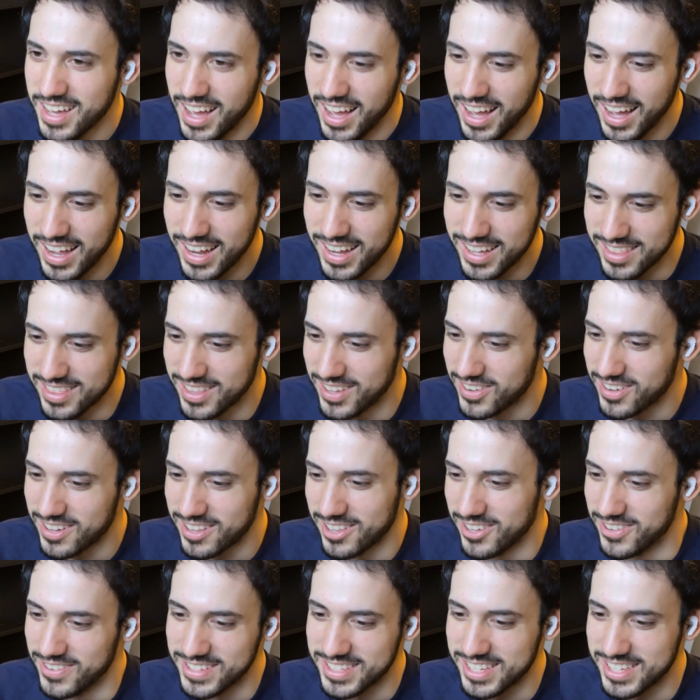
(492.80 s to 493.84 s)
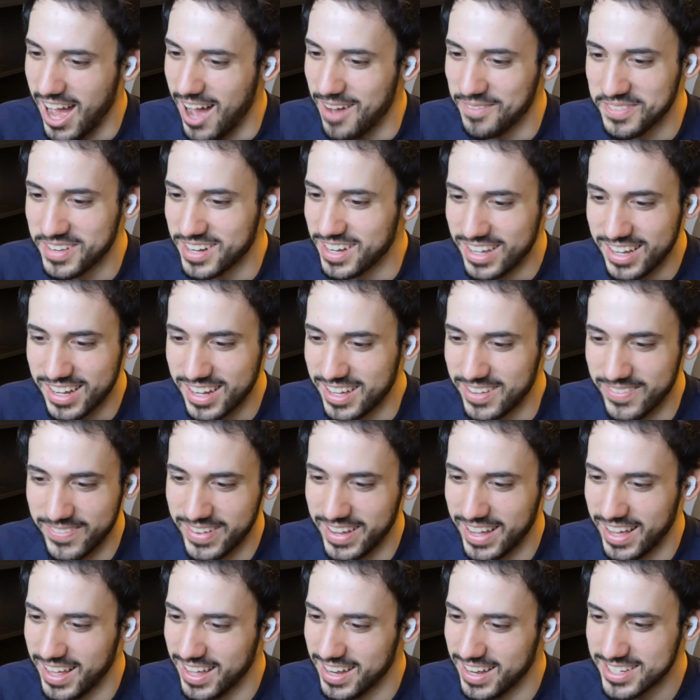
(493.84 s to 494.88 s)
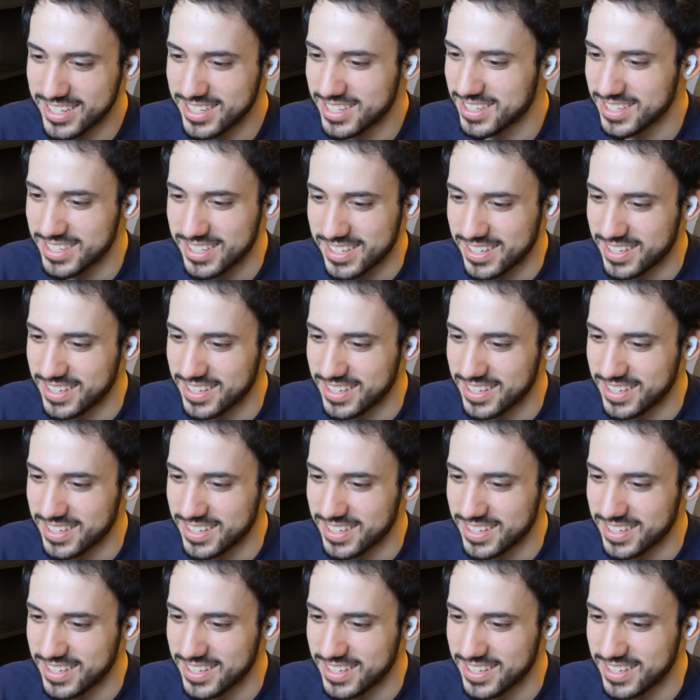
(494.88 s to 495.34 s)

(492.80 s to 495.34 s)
I got no clue what's happening, I'll be honest.